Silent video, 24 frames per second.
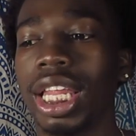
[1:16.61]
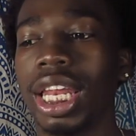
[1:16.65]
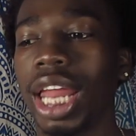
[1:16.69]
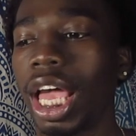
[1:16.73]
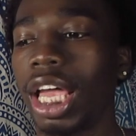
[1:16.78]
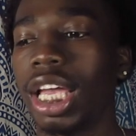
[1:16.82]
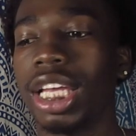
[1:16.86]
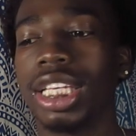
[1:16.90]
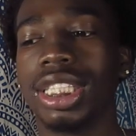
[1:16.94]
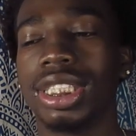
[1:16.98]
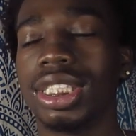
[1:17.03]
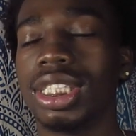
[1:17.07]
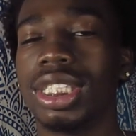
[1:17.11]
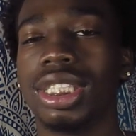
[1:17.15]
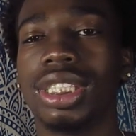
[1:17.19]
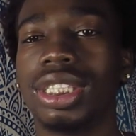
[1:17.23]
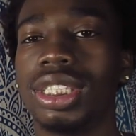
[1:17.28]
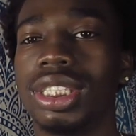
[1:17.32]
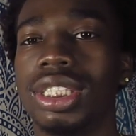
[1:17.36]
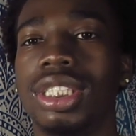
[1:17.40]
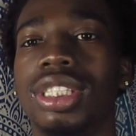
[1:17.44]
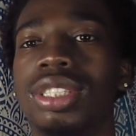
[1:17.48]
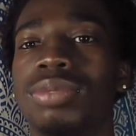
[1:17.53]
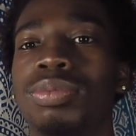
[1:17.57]
Like, it's
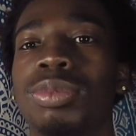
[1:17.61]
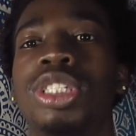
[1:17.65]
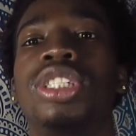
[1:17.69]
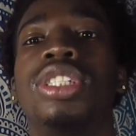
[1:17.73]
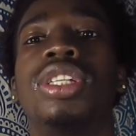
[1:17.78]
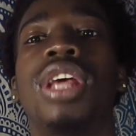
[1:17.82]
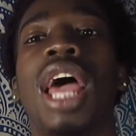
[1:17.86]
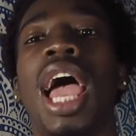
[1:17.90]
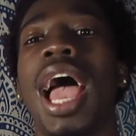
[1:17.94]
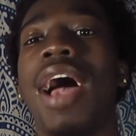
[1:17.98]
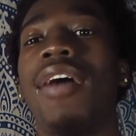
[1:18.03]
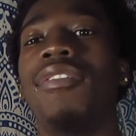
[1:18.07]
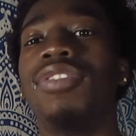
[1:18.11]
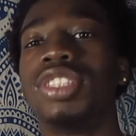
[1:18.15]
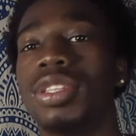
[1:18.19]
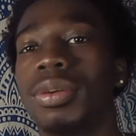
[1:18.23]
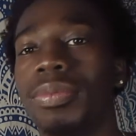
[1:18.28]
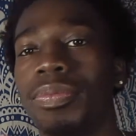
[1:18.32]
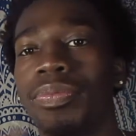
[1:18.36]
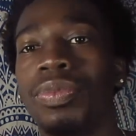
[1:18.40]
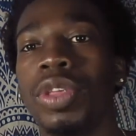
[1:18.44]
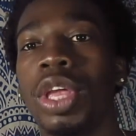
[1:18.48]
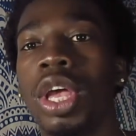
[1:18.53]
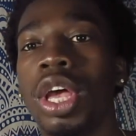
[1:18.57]
bitch, have
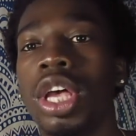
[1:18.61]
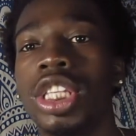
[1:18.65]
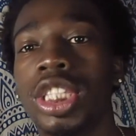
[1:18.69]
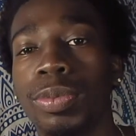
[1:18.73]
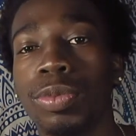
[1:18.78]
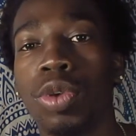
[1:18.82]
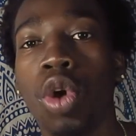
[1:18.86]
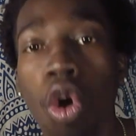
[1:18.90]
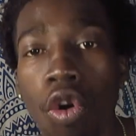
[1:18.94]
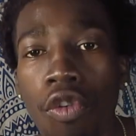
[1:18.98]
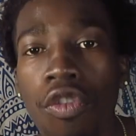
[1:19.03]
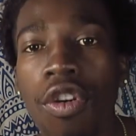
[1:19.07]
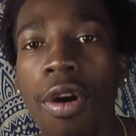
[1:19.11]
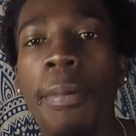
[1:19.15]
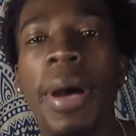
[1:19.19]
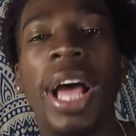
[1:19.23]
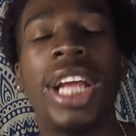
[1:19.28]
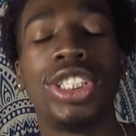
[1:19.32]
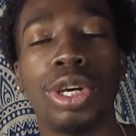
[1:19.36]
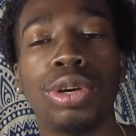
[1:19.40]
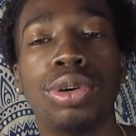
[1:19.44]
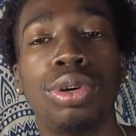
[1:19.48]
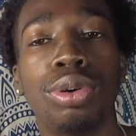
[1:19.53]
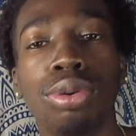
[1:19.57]
some kufa
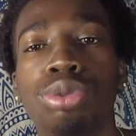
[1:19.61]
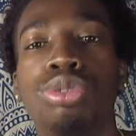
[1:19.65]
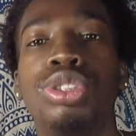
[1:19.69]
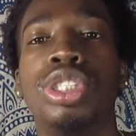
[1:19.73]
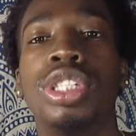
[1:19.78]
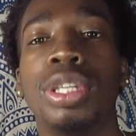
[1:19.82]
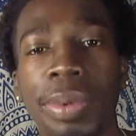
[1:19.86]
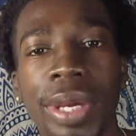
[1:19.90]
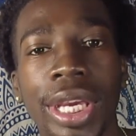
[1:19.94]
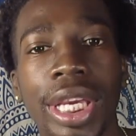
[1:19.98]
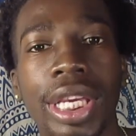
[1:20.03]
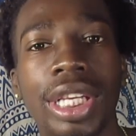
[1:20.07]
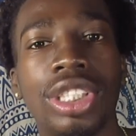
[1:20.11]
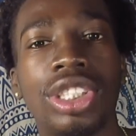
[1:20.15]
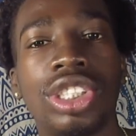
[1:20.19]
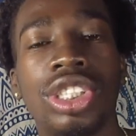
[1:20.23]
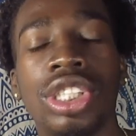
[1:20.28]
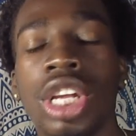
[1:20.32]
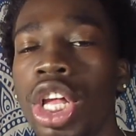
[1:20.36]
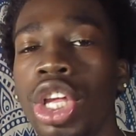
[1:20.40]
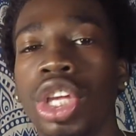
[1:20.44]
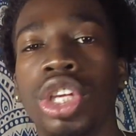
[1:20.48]
about your coochie, bitch.